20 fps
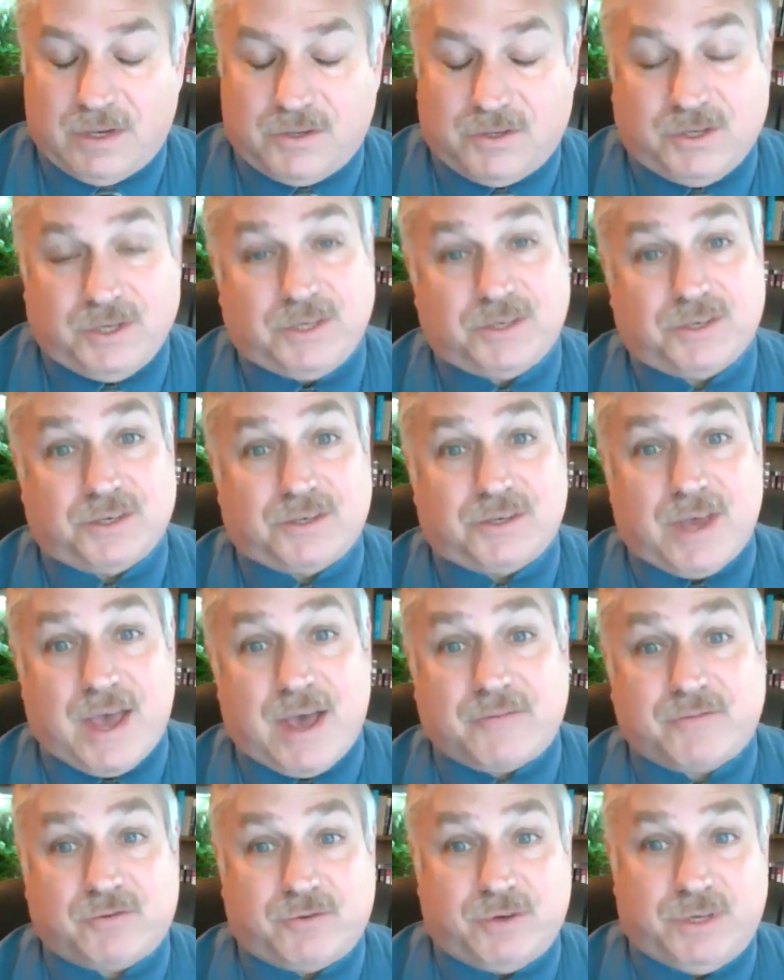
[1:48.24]
Jesus,
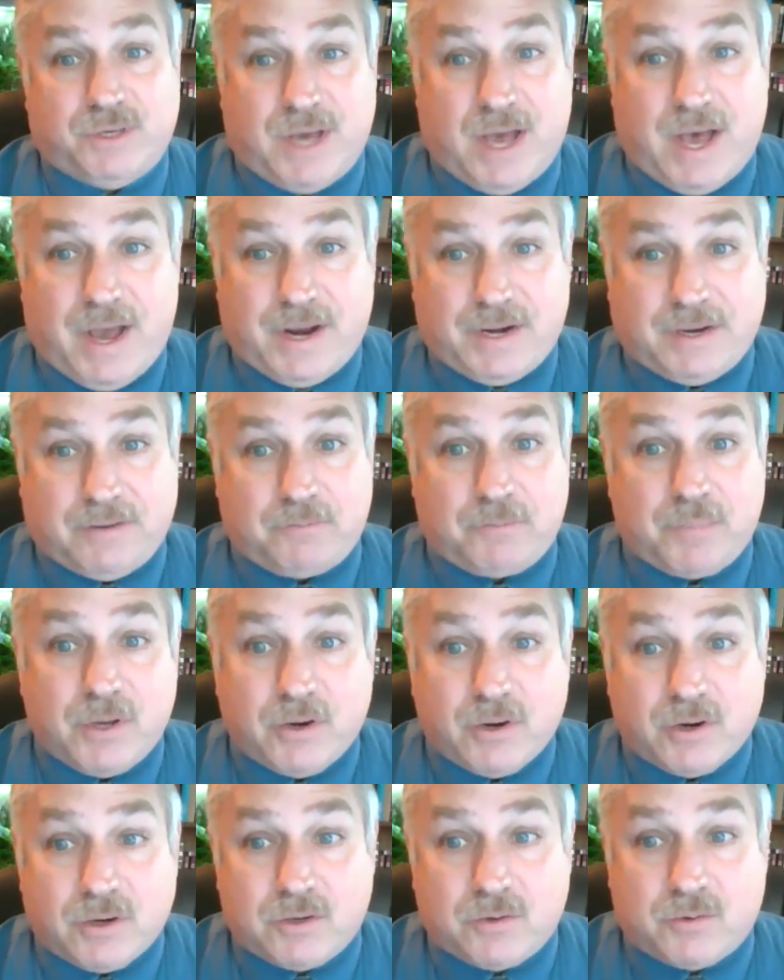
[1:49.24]
after he died,
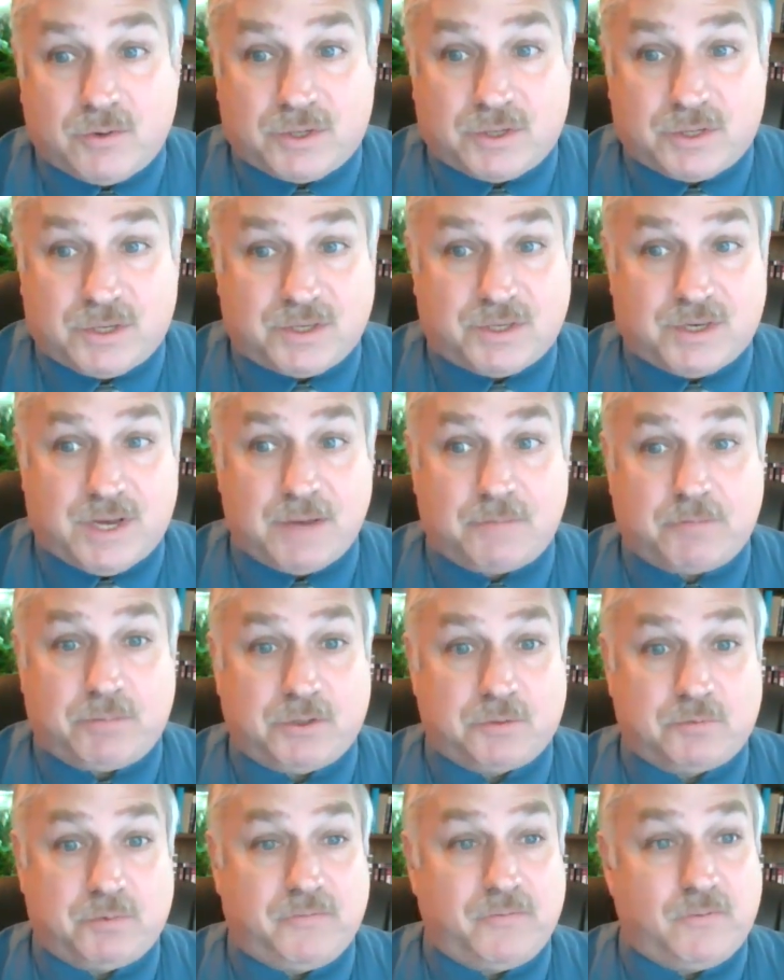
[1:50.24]
appeared to his
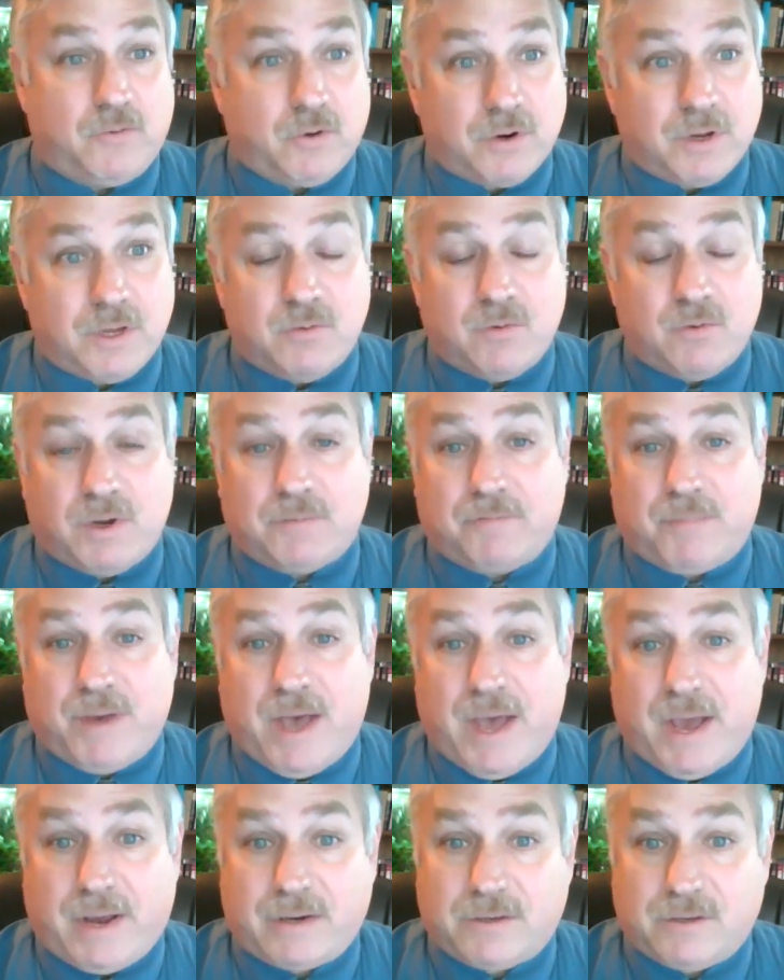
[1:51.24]
disciples before he went
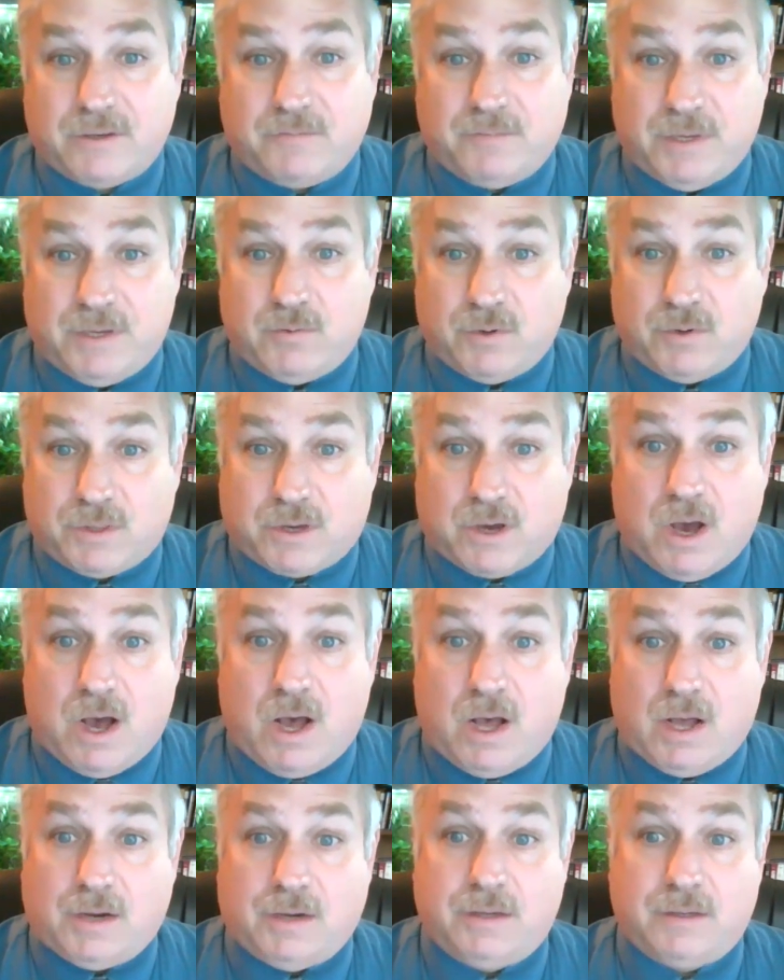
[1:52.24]
back to be with
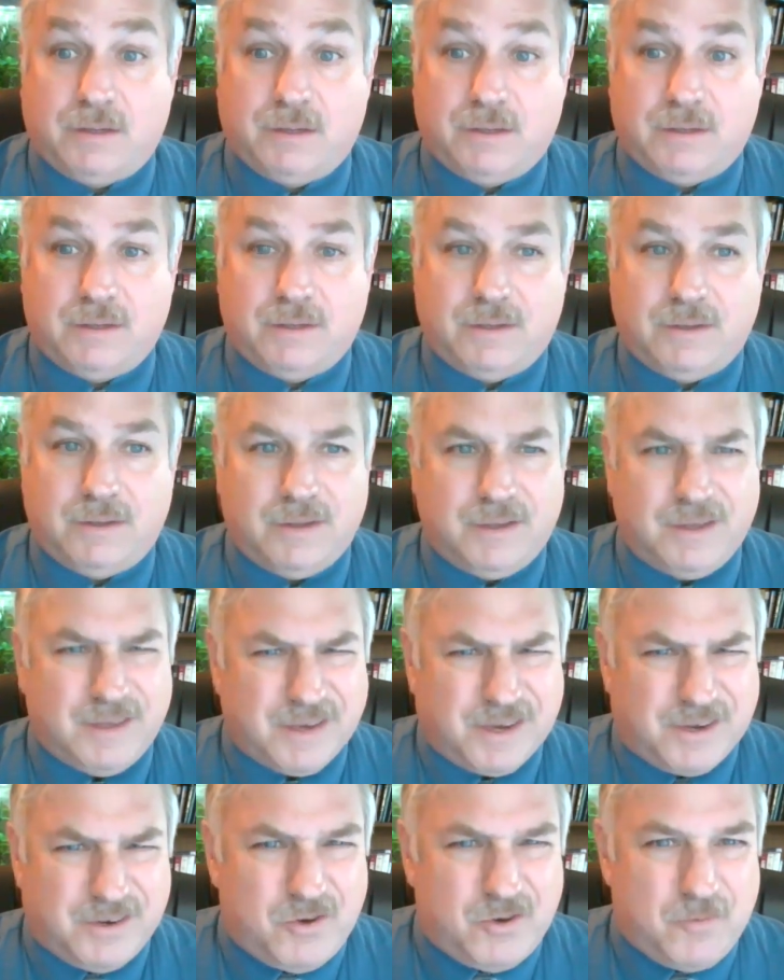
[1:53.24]
God.
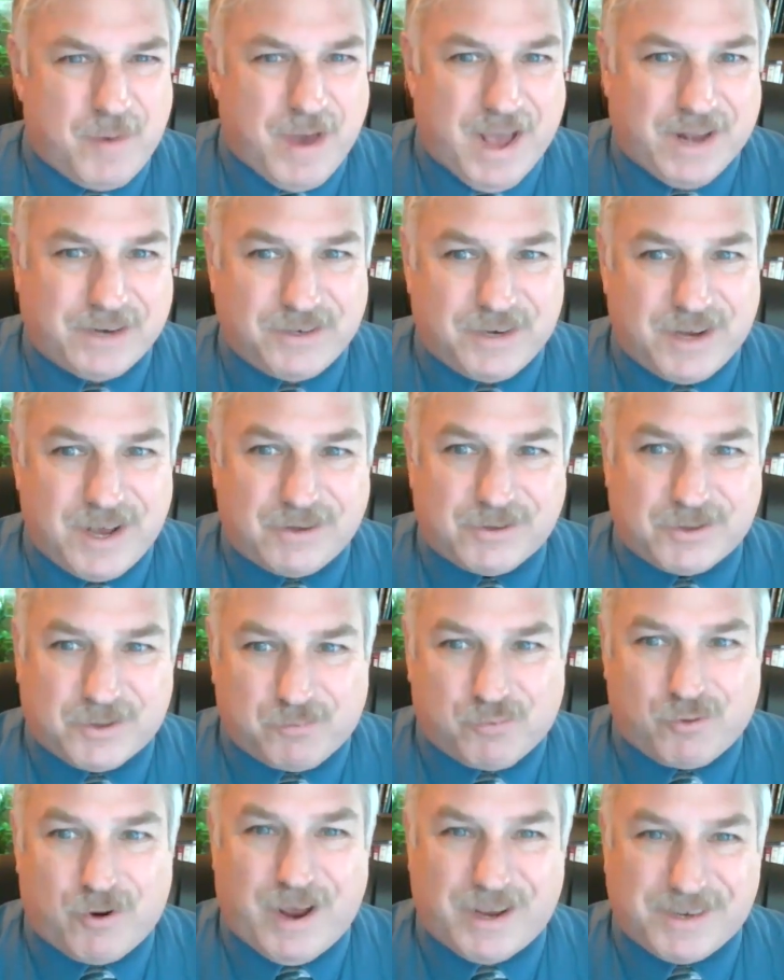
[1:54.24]
Can you imagine how
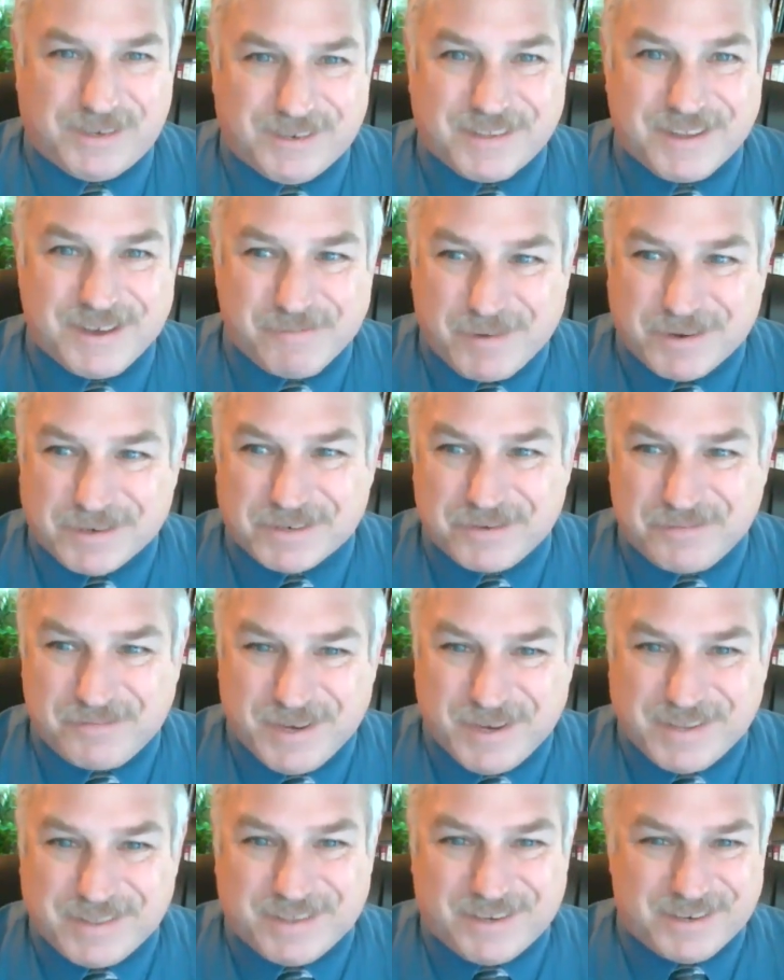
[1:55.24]
surprising that must have
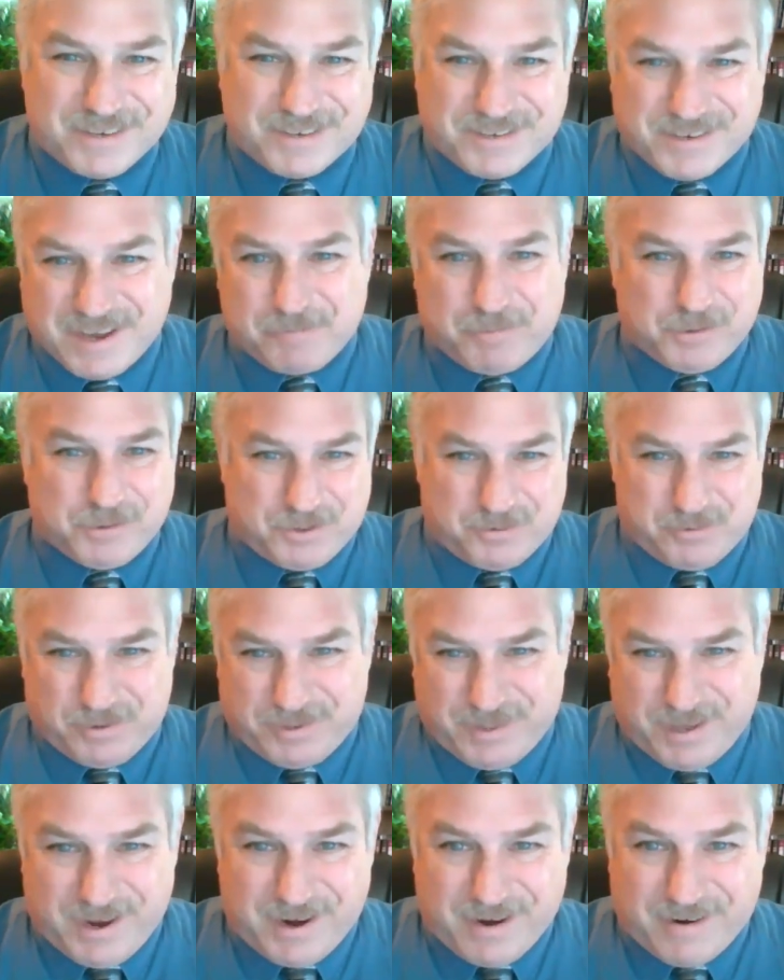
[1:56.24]
been? The disciples who were
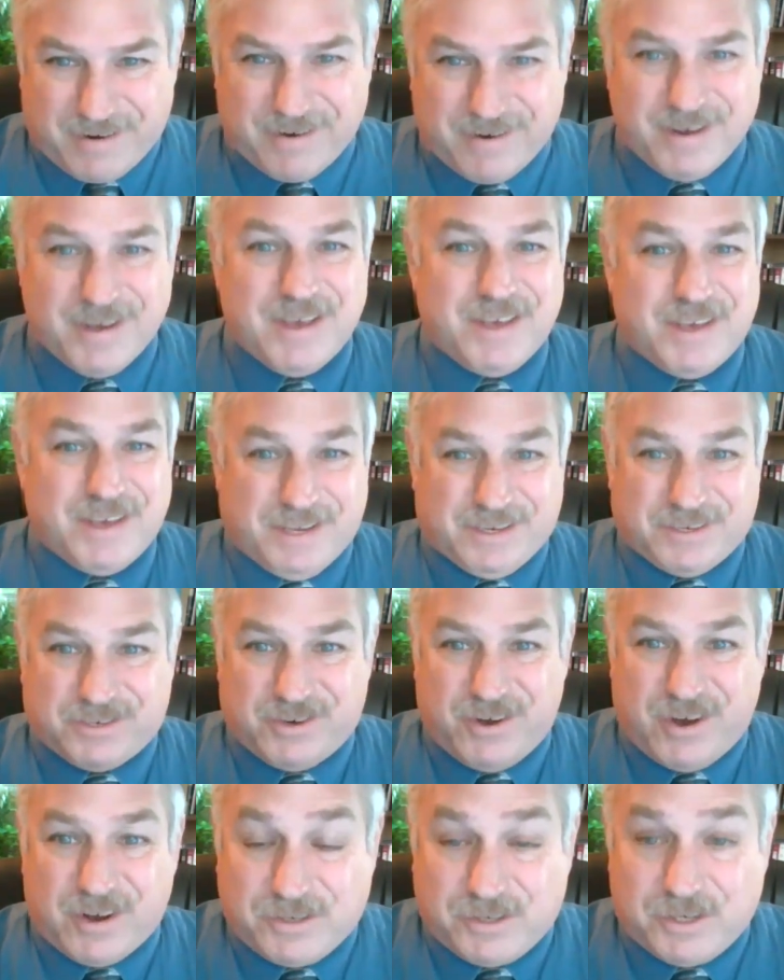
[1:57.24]
there and
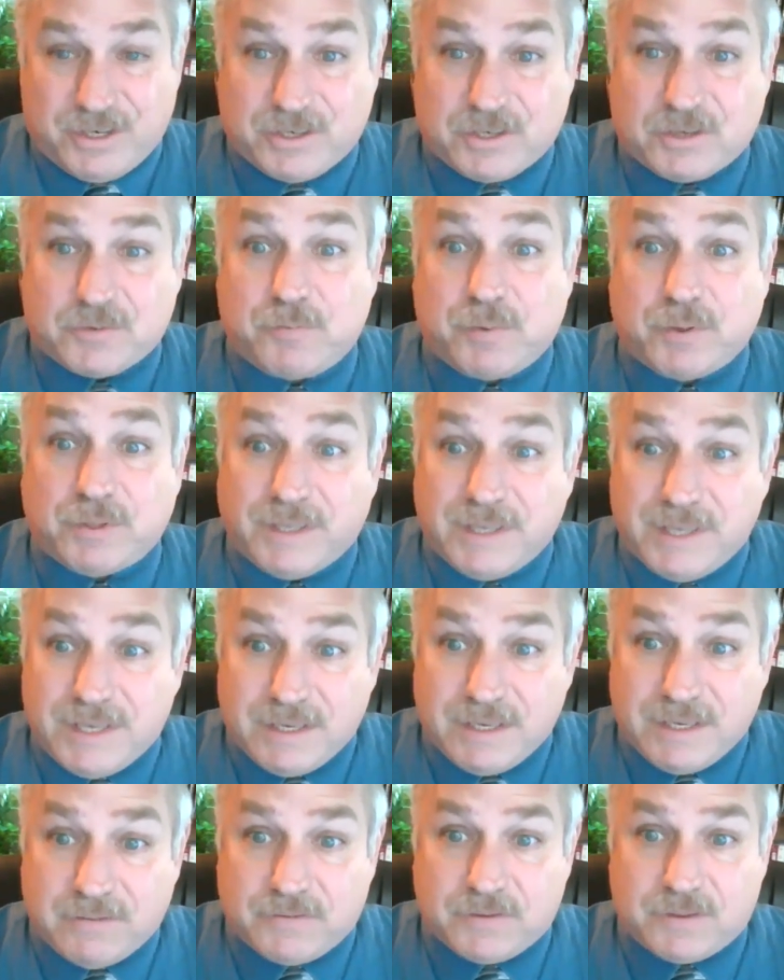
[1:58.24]
saw Jesus
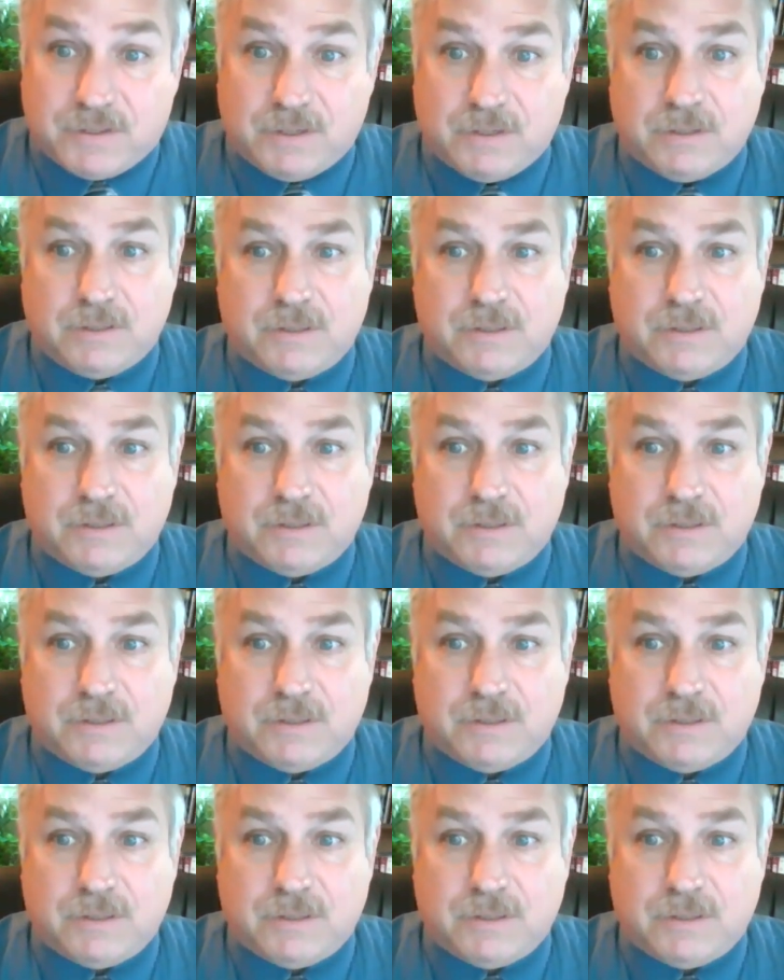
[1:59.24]
believed.